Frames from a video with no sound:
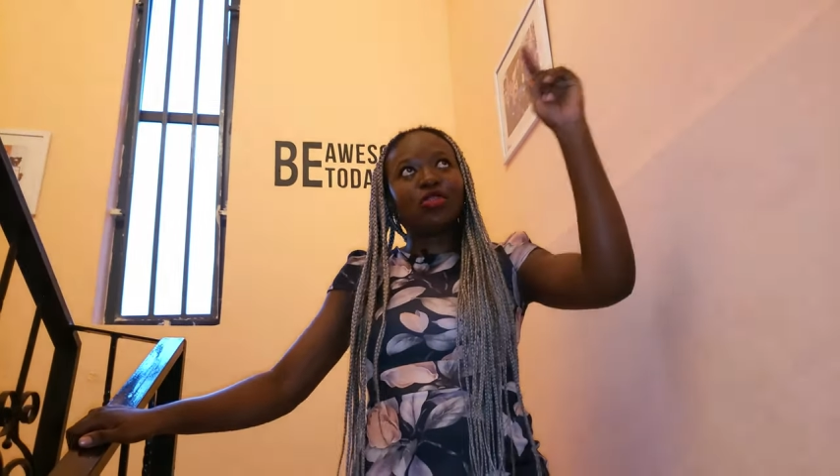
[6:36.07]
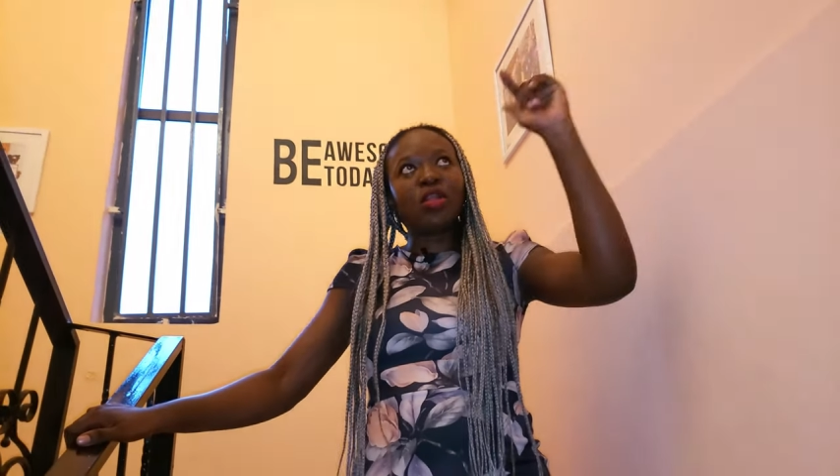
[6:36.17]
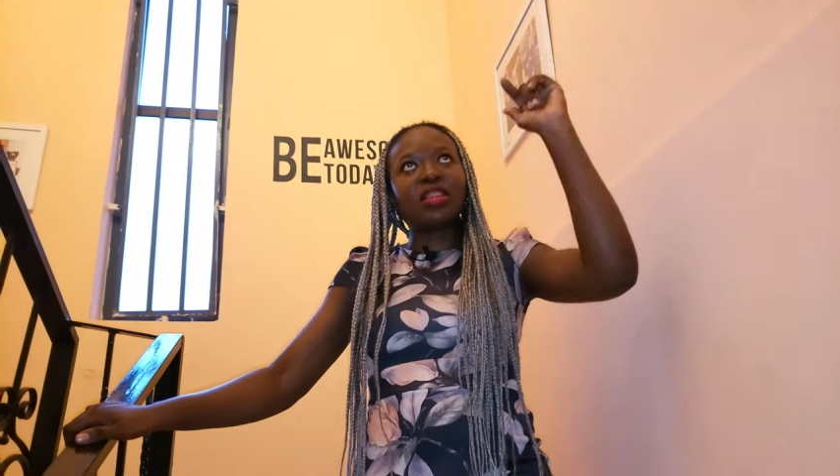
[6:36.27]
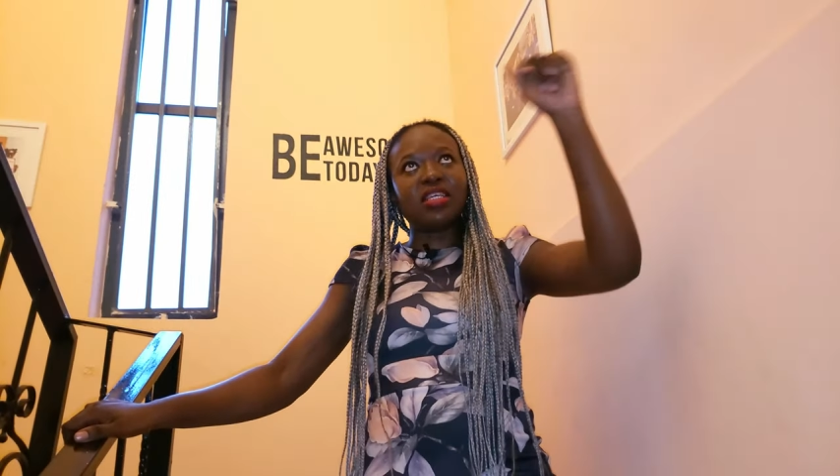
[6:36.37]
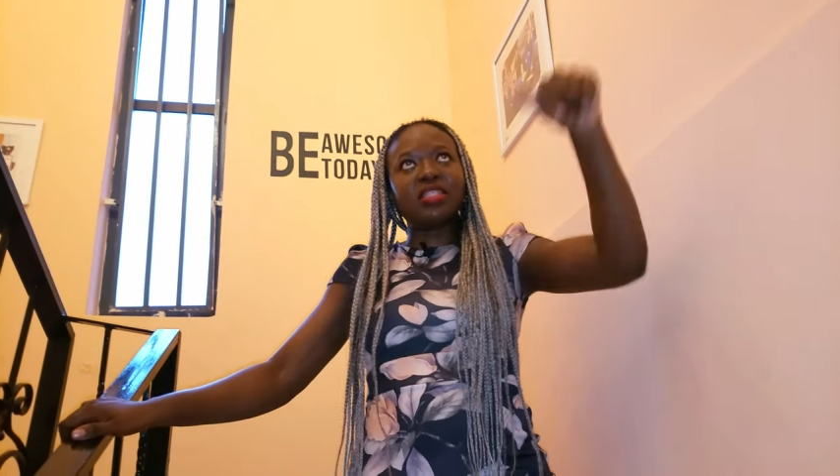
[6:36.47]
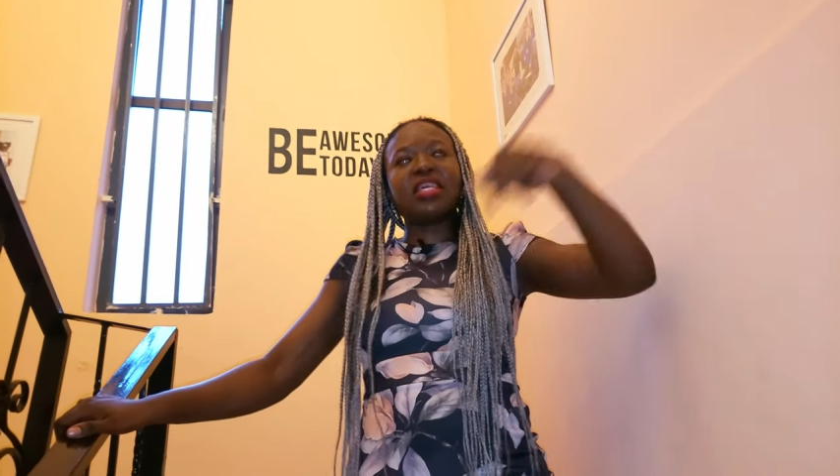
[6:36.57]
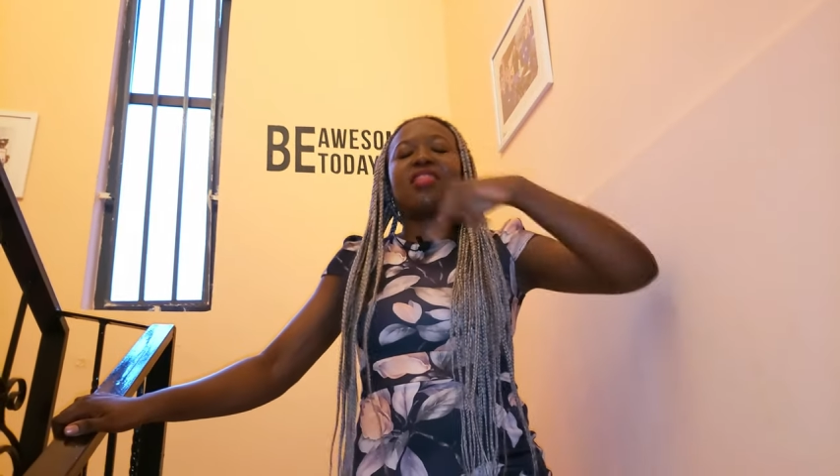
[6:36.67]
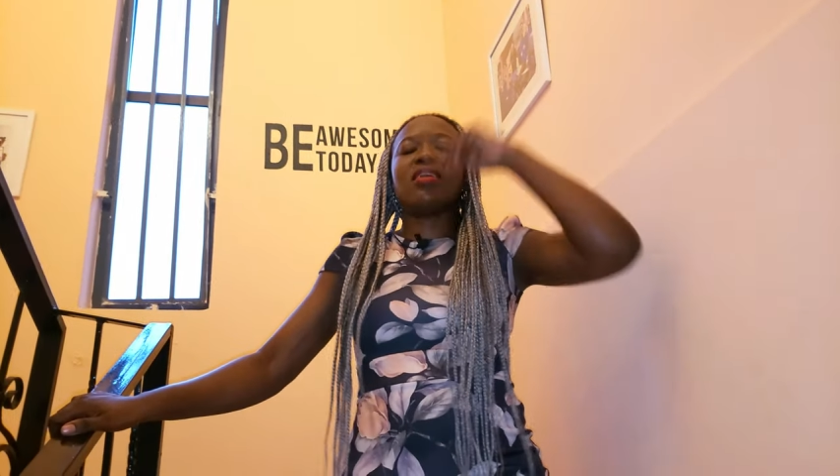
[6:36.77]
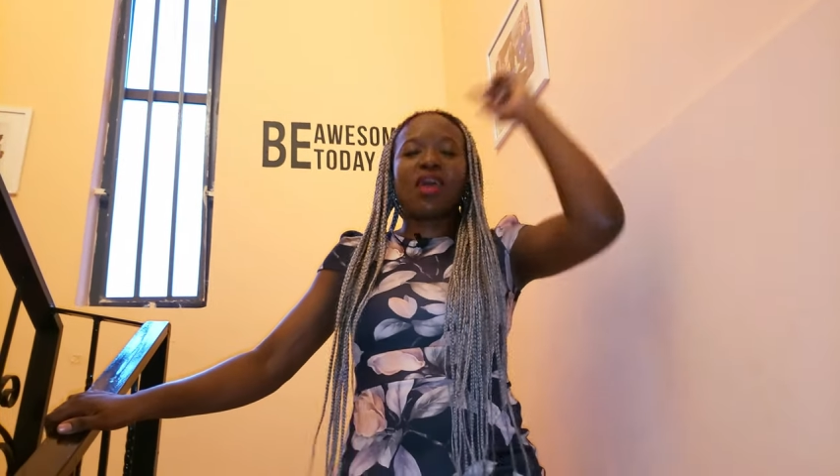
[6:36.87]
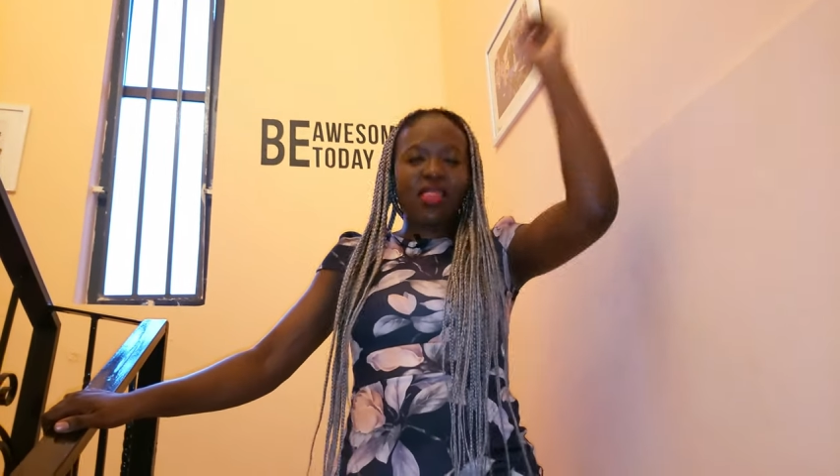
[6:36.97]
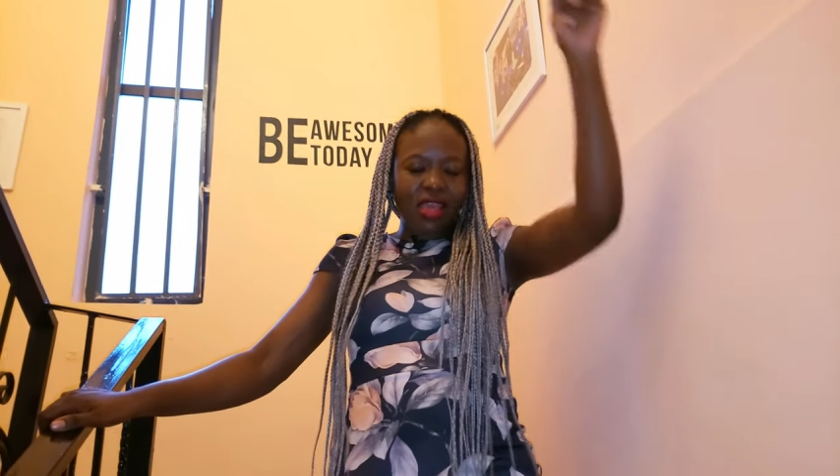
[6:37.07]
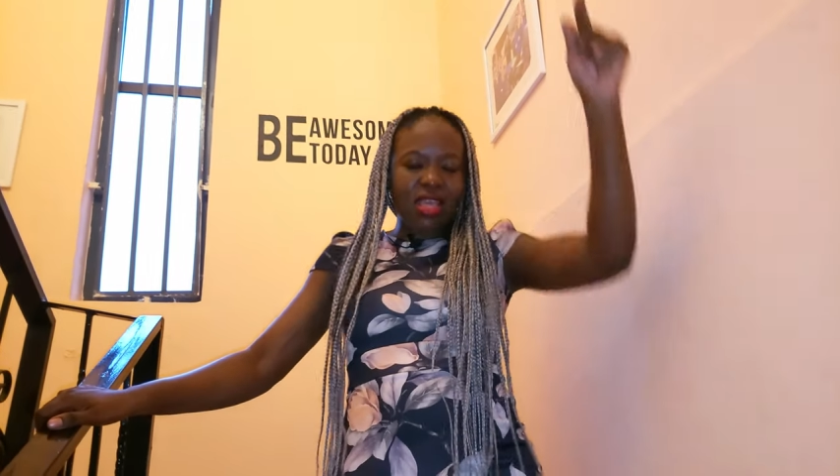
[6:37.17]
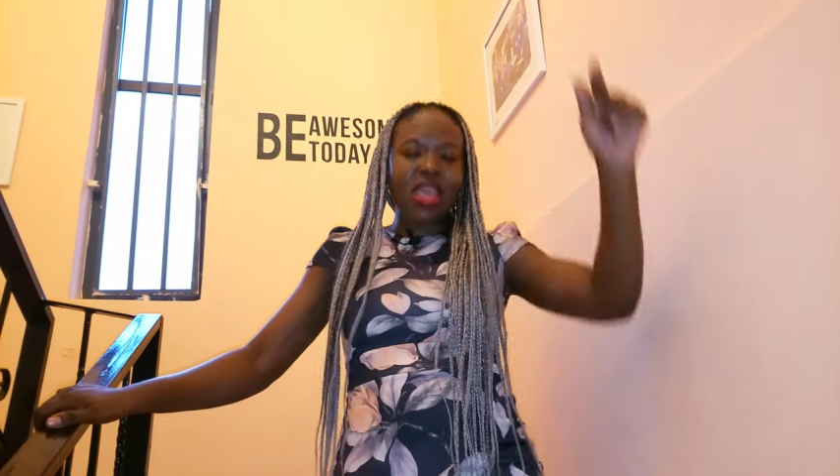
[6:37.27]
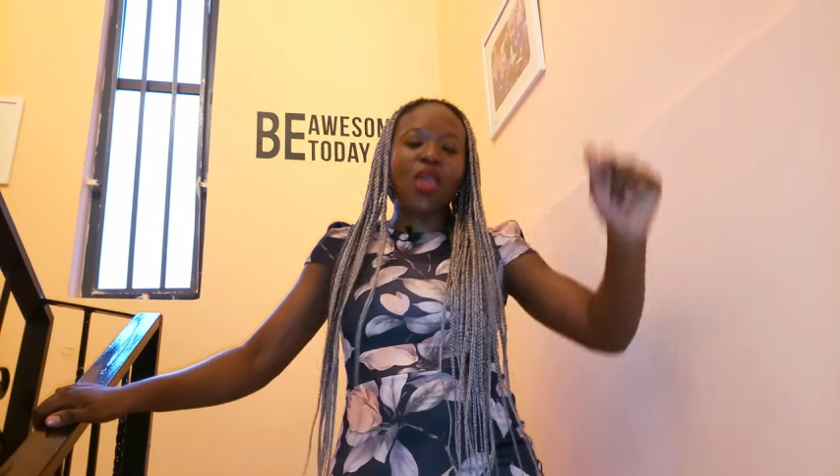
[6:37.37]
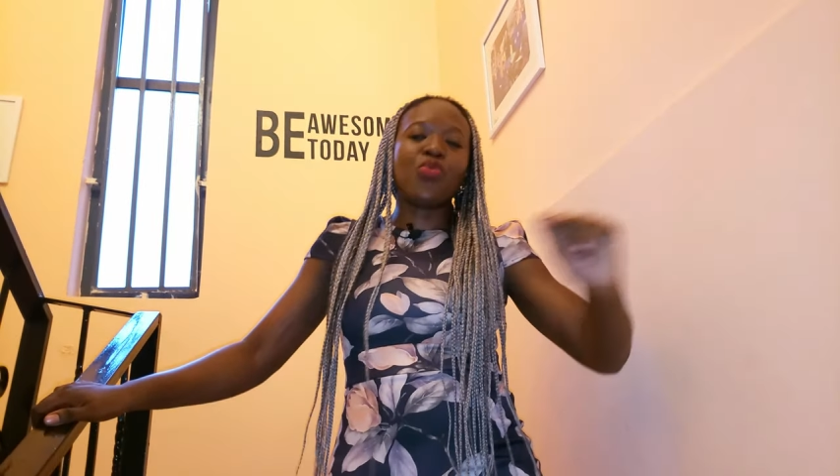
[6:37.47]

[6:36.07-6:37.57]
not this year, the other year,